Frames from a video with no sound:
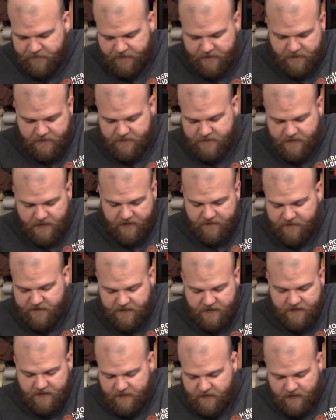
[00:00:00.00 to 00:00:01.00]
there's
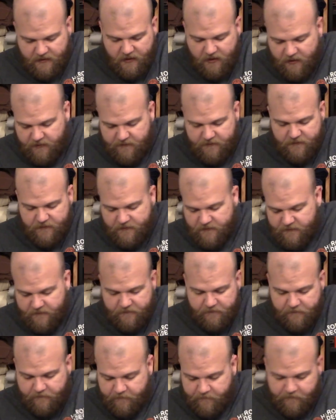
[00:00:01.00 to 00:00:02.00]
nothing under
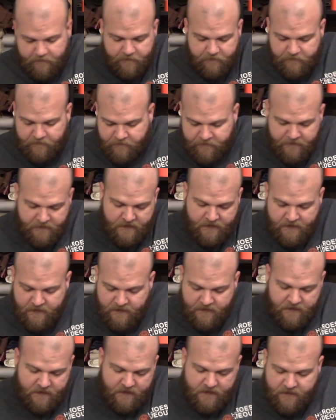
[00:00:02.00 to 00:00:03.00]

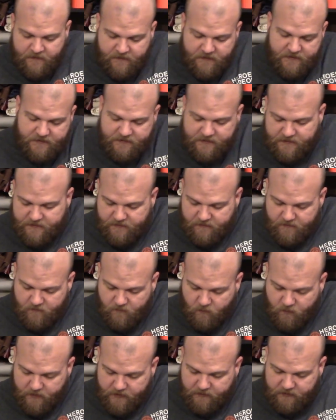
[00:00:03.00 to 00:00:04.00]
this
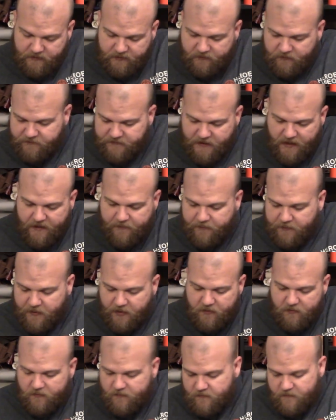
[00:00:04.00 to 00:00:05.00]
weird little top
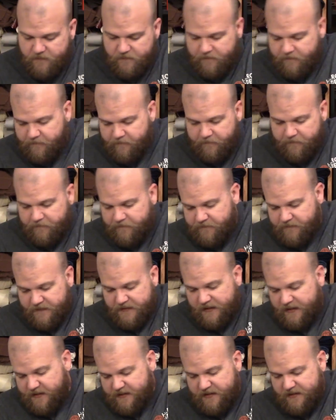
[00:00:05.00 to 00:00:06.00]
coat
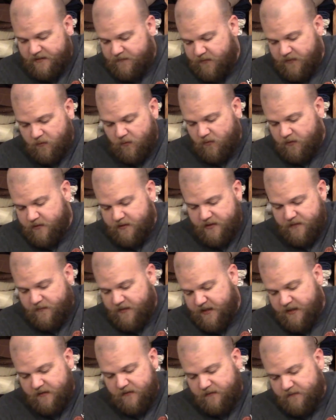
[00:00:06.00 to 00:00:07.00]
that I need to be worried
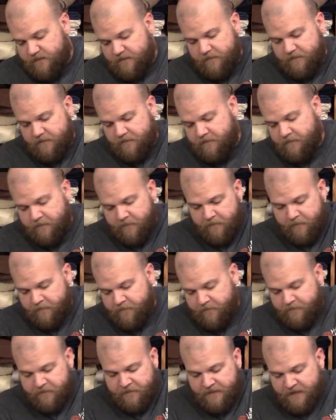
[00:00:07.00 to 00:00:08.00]
about.
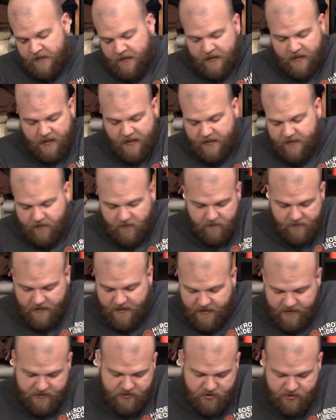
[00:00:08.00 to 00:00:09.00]
I don't
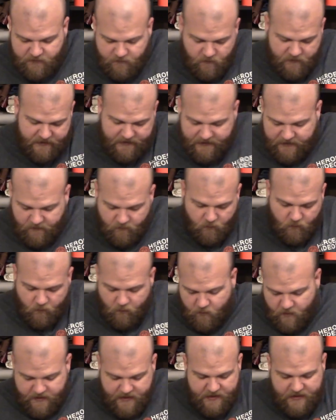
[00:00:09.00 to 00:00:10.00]
actually want to get
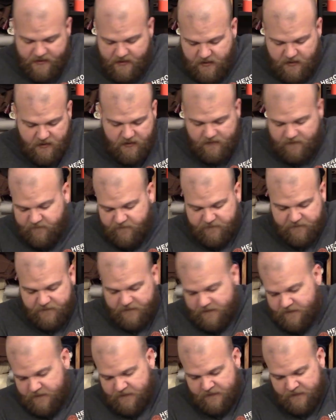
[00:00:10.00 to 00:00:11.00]
rid of
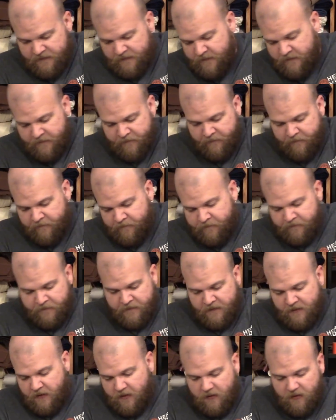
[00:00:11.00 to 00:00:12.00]

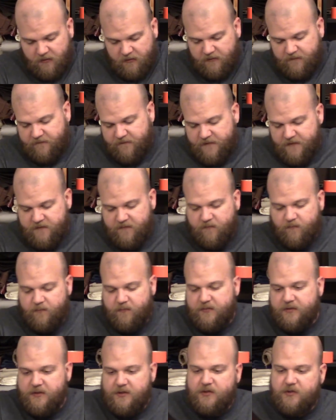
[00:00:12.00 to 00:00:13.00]
all of this
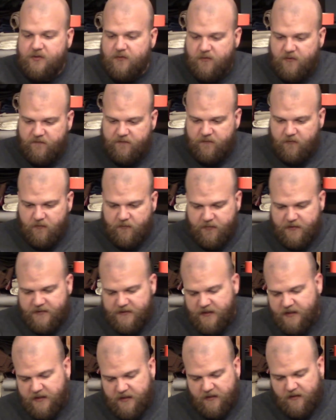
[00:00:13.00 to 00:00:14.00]
beautiful
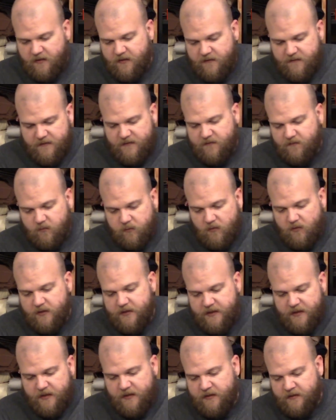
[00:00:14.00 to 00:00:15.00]
patina on this
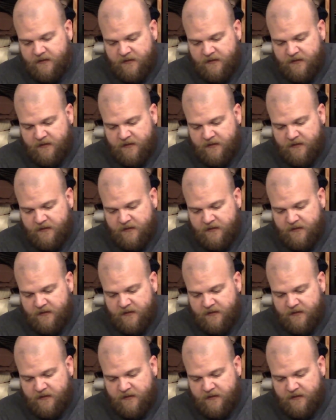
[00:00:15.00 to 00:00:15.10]
wood.